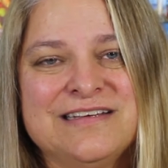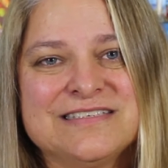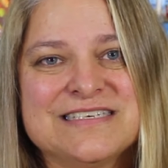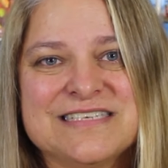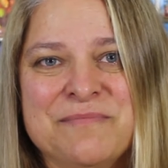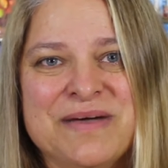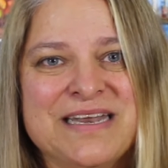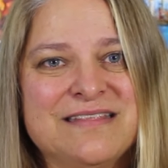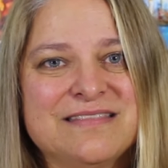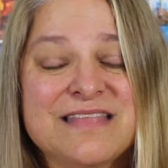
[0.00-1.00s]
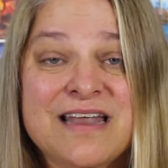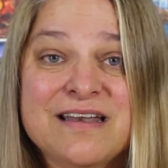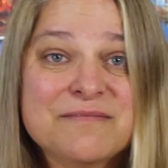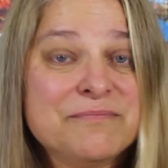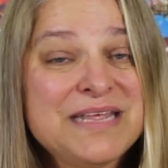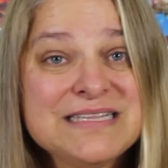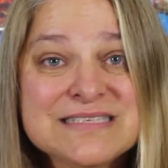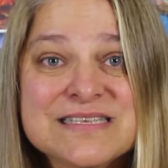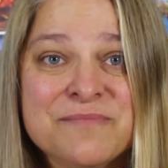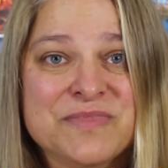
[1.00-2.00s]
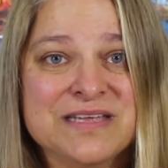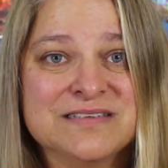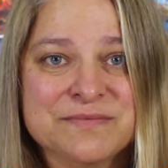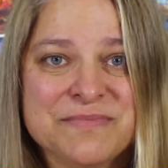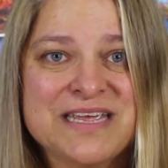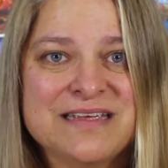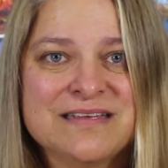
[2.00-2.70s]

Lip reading: to somebody that means something to me.